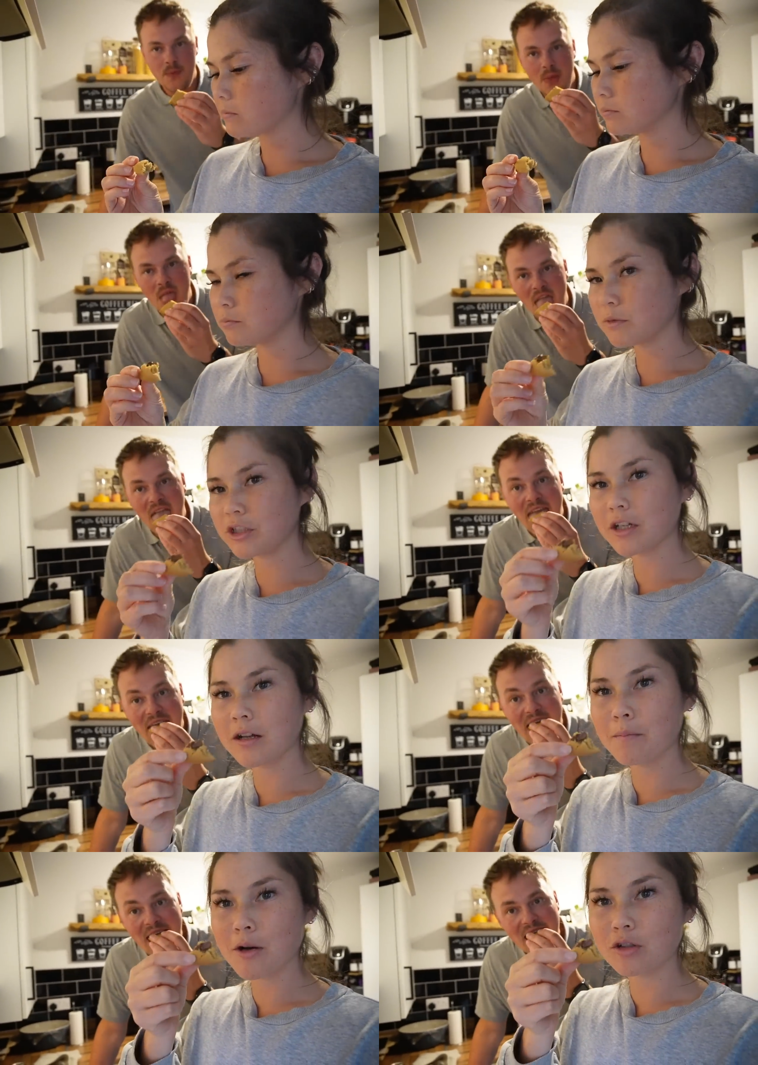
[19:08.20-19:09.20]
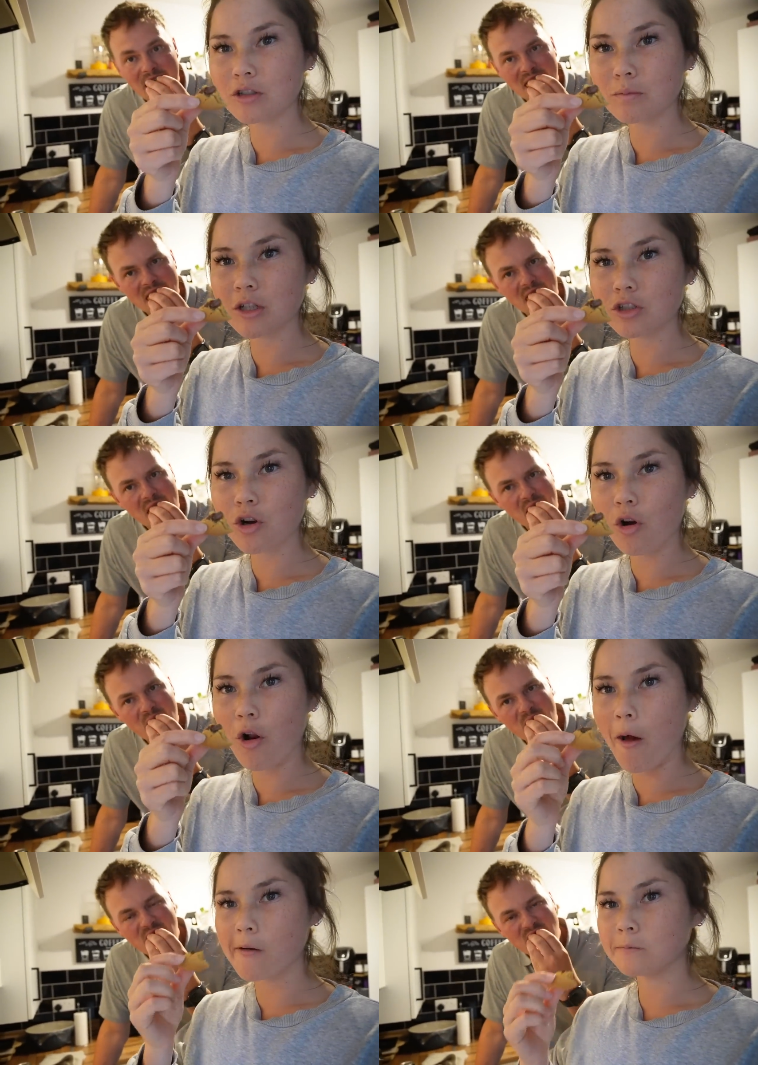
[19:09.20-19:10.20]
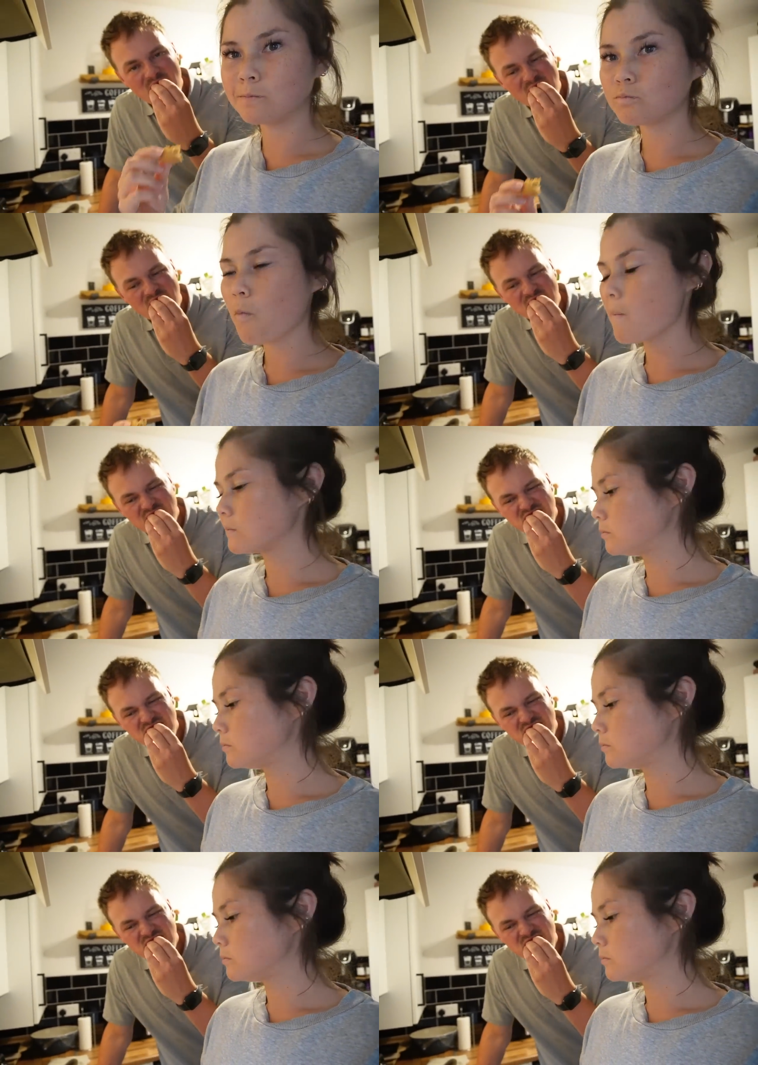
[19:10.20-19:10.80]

Speaker 1: Mmm, and you get the melted bit of chocolate. Mm.